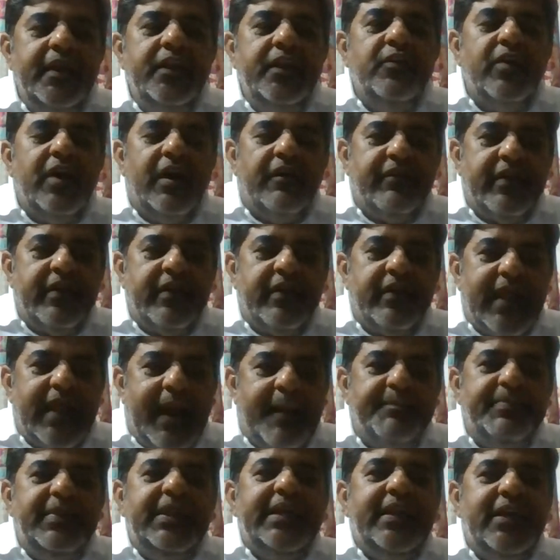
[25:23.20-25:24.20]
our
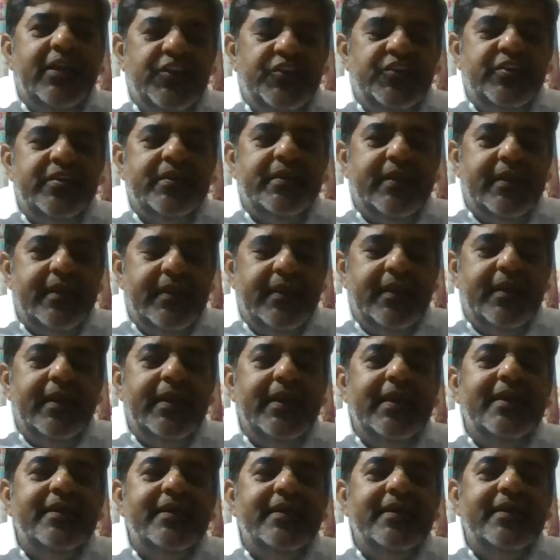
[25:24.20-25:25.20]
application
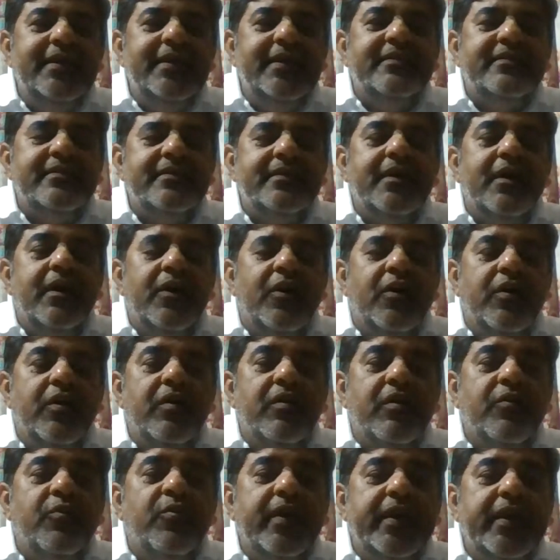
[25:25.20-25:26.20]
is
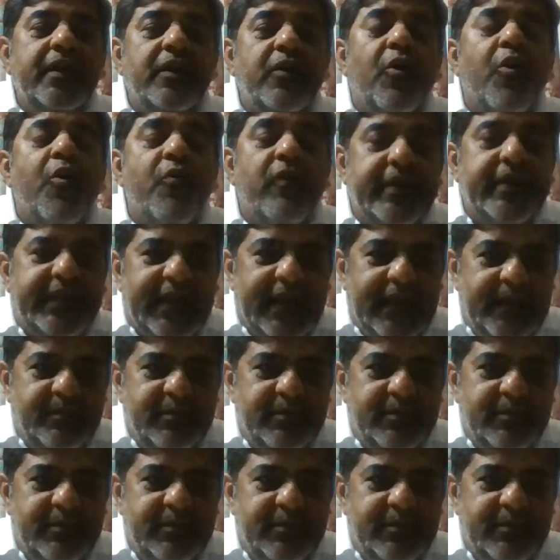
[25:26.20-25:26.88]
going overtime.